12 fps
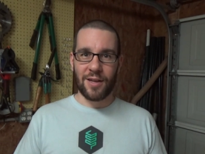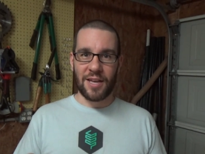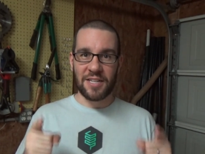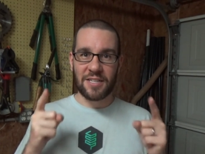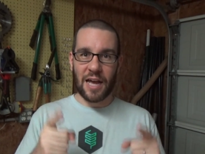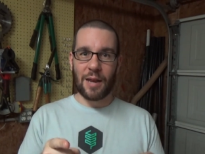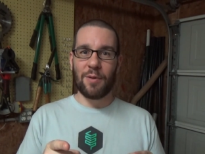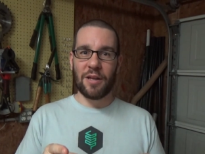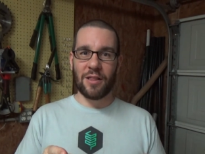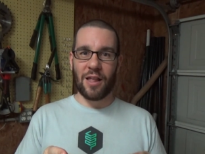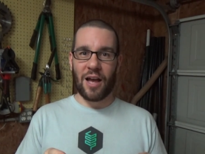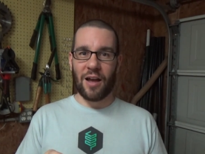he's got to be
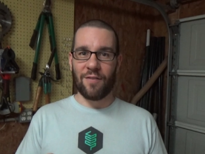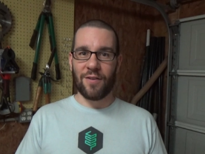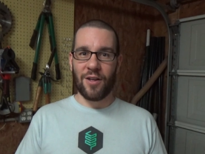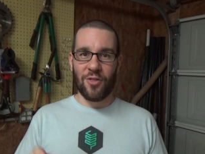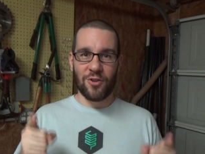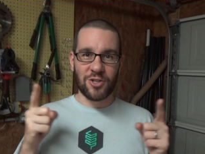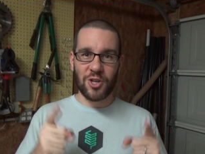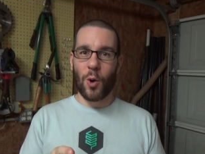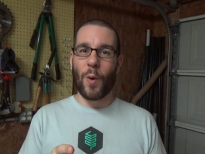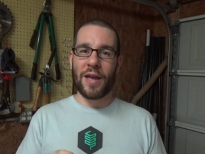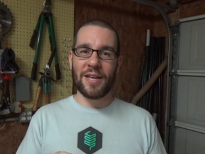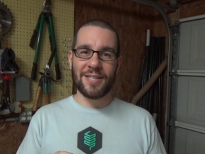alive, there's
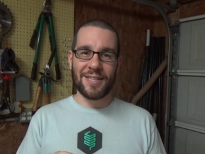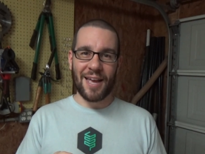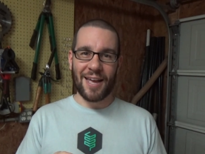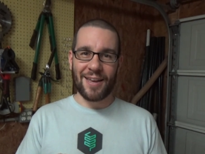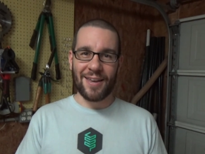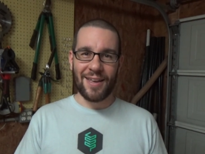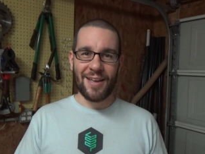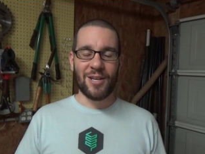no way he's dead.